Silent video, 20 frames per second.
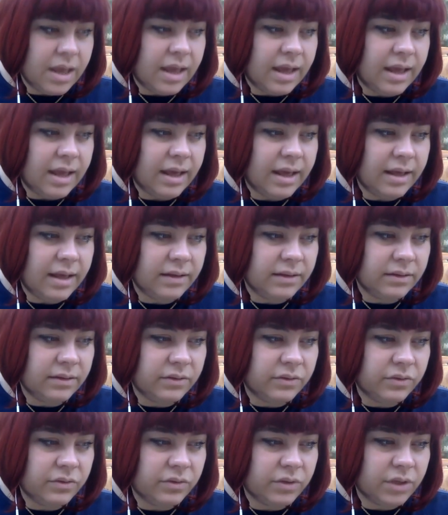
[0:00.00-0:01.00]
and
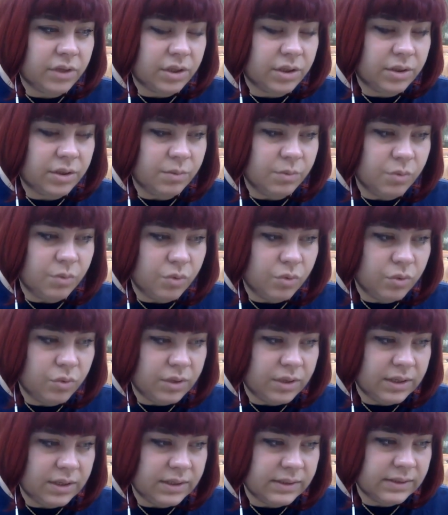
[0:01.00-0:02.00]
the moon
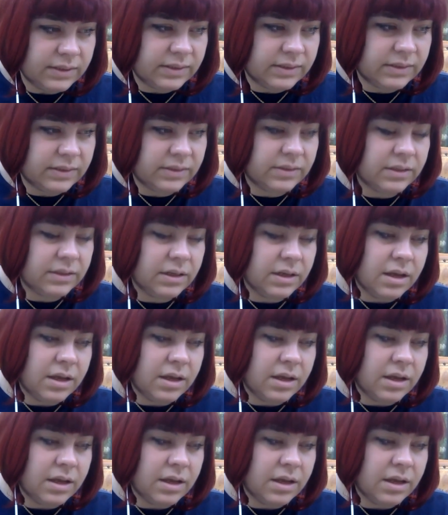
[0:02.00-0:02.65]
is